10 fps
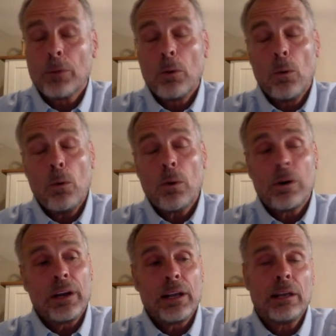or
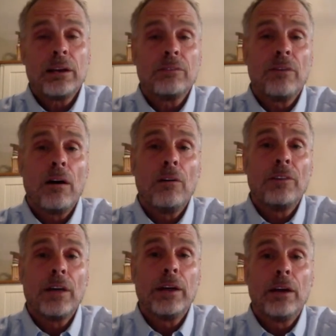it can involve
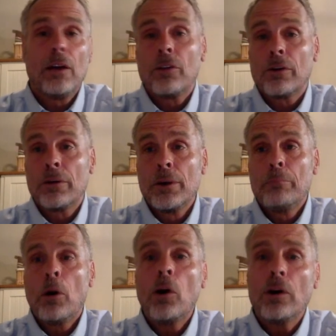another
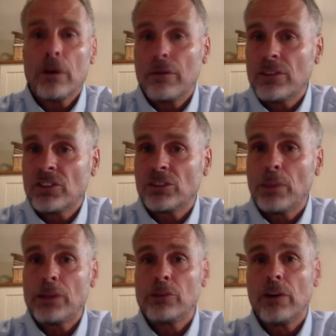part of the
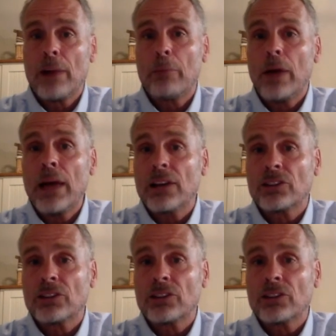suspensory apparatus.